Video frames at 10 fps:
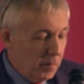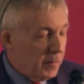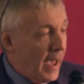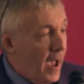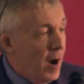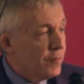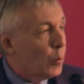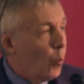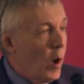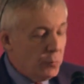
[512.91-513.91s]
They
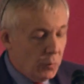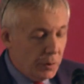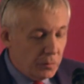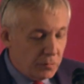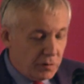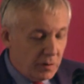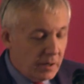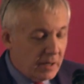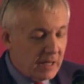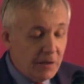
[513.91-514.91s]
offer one route:
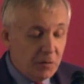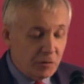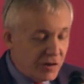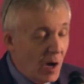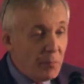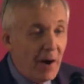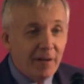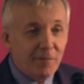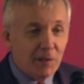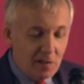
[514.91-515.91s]
either jump
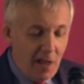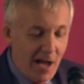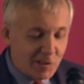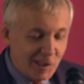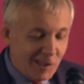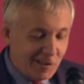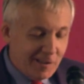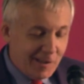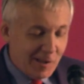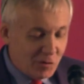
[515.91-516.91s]
out of the closet,
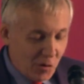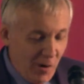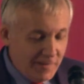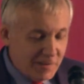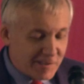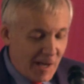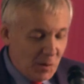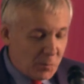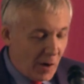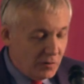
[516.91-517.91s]
join the
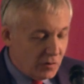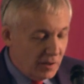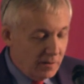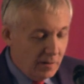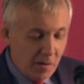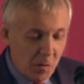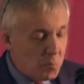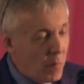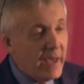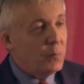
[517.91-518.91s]
celebration,
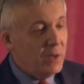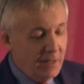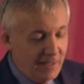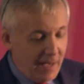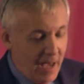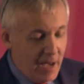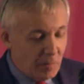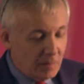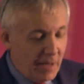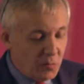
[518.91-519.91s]
make being gay
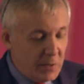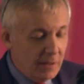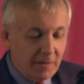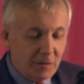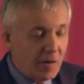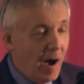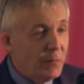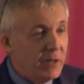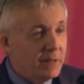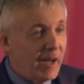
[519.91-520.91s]
or lesbian the
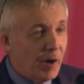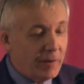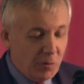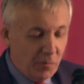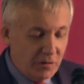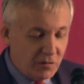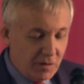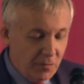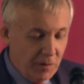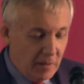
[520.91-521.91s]
dominant
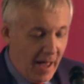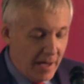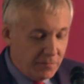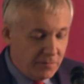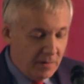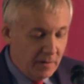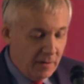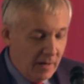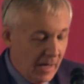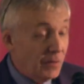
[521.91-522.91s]
characteristic of your life
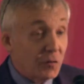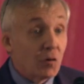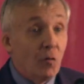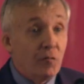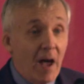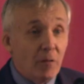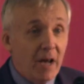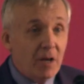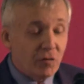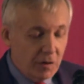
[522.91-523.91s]
and the sole
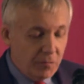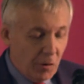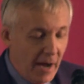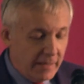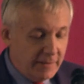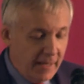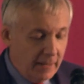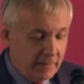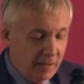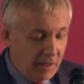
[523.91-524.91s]
foundation of your
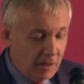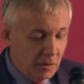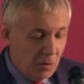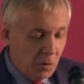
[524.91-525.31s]
identity,